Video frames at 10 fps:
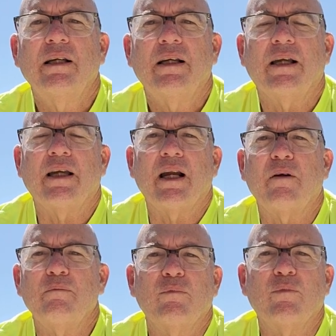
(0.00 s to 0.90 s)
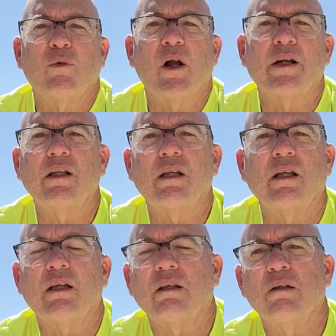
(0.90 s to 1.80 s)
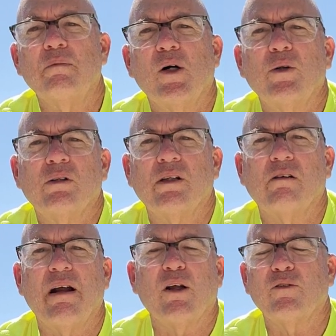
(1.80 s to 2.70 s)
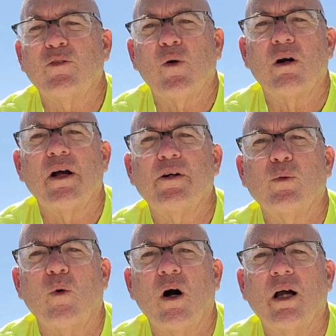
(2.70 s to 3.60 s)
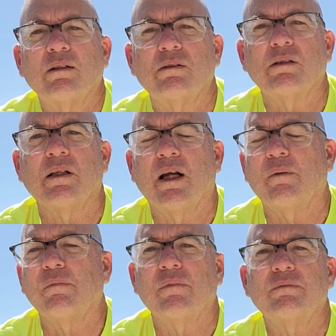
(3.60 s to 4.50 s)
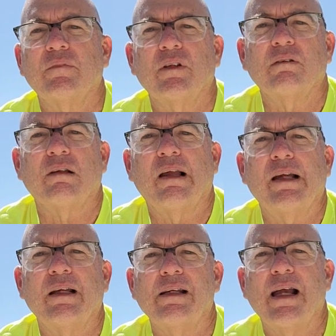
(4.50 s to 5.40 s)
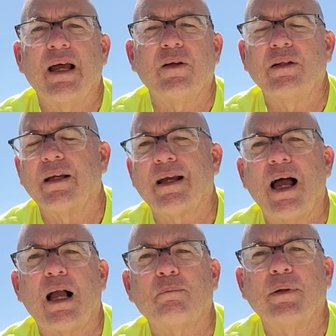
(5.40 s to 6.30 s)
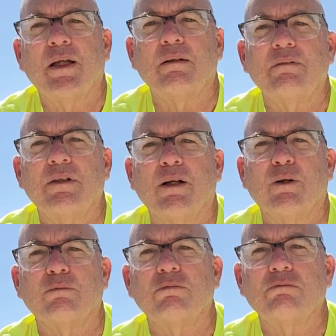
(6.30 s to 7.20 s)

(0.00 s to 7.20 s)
and I'm running the, the motor at around 400 watts and I'm laying down in the cockpit, you know,